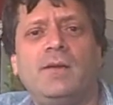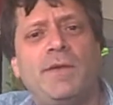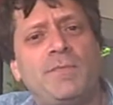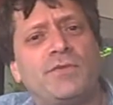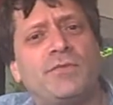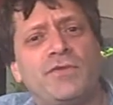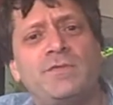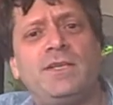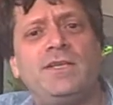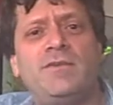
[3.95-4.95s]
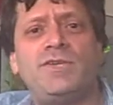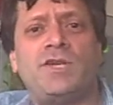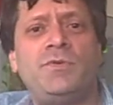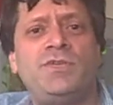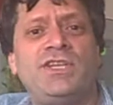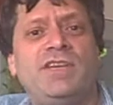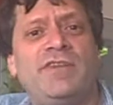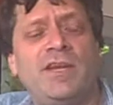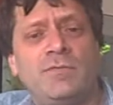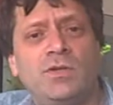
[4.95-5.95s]
People's Voice Media is a community
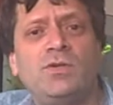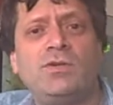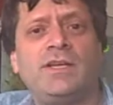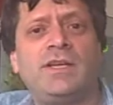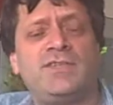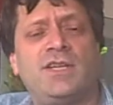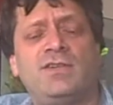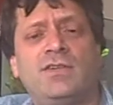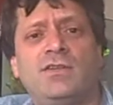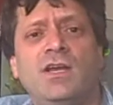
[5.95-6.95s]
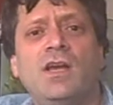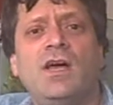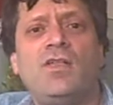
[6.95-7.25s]
development organisation